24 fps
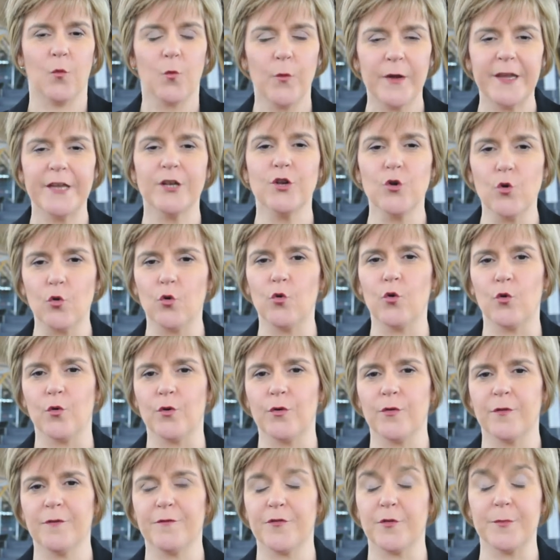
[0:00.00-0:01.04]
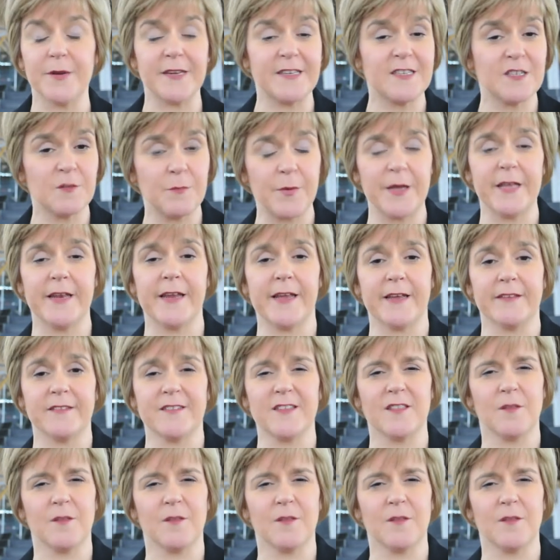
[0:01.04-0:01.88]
We know from experience